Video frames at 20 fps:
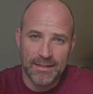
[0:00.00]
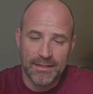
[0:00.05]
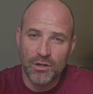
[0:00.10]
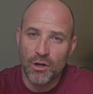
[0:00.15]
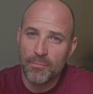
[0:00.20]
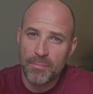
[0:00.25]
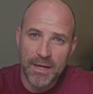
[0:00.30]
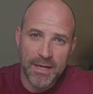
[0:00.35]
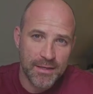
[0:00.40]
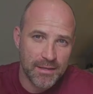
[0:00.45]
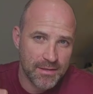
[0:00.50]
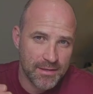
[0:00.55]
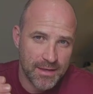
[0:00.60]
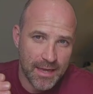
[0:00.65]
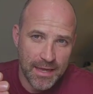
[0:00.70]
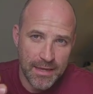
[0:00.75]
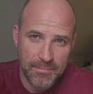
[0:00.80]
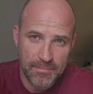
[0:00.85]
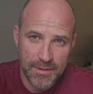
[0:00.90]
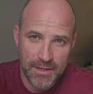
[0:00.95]
Not by
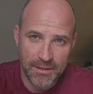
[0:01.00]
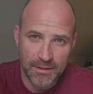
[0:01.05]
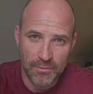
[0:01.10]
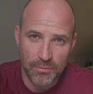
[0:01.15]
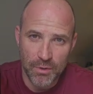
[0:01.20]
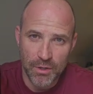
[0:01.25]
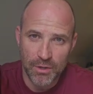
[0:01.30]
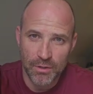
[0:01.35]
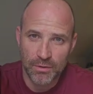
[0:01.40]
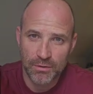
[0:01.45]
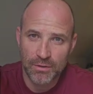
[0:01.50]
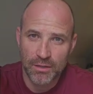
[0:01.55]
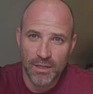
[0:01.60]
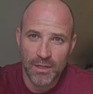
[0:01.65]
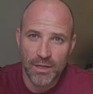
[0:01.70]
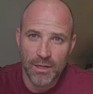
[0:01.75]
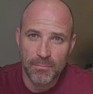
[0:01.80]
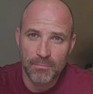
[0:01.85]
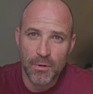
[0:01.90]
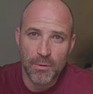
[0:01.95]
escaping the world,
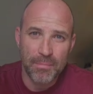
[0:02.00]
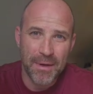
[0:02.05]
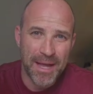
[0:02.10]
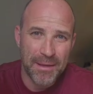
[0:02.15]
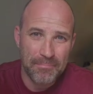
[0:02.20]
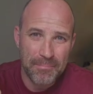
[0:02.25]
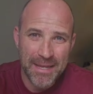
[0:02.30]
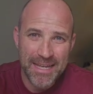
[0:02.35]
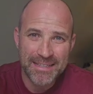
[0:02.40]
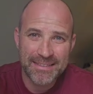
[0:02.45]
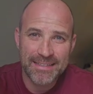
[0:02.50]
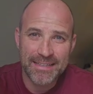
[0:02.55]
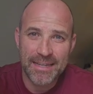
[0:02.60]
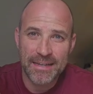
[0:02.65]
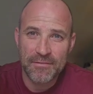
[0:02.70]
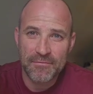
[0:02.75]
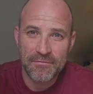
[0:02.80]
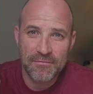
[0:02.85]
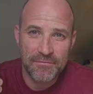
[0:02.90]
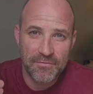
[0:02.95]
but by meeting
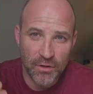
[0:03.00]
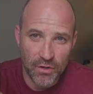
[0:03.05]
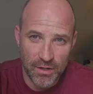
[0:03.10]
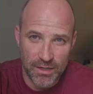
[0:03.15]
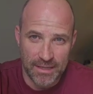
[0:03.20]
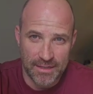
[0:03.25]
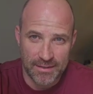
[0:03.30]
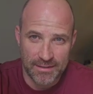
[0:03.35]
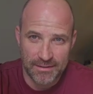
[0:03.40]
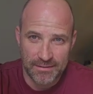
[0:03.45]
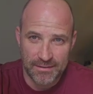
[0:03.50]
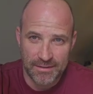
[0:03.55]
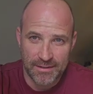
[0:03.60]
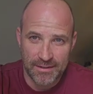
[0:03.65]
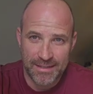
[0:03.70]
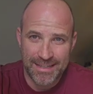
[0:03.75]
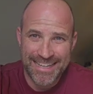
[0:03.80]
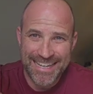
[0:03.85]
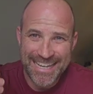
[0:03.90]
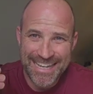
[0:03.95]
it fully,
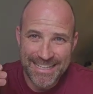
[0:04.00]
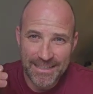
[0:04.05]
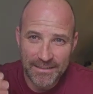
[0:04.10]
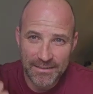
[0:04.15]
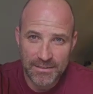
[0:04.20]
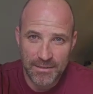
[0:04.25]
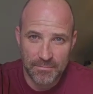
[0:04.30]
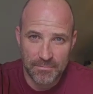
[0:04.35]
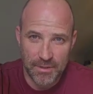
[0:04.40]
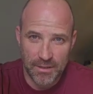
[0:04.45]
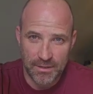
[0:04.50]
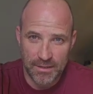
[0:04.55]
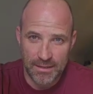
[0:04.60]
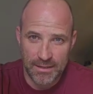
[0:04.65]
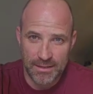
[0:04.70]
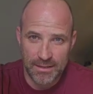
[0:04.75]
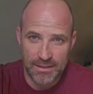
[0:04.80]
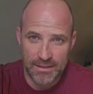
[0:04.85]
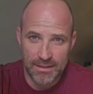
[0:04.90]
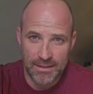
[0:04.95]

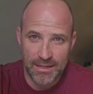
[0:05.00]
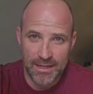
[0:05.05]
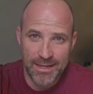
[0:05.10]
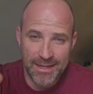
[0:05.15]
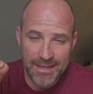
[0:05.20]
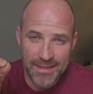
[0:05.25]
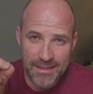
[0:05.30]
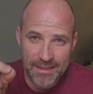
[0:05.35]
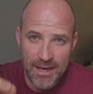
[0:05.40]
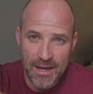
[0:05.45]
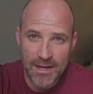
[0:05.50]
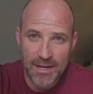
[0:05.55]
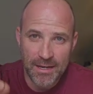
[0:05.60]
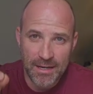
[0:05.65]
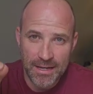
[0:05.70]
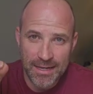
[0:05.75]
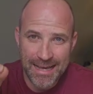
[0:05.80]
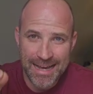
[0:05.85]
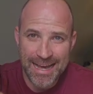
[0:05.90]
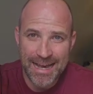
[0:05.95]
intimately,
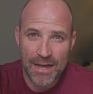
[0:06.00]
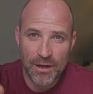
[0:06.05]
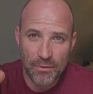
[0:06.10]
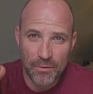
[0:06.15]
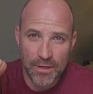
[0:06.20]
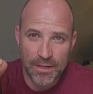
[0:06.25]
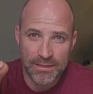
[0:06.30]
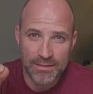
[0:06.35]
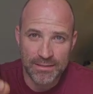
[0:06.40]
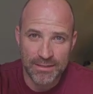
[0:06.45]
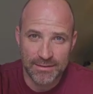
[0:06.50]
exactly how it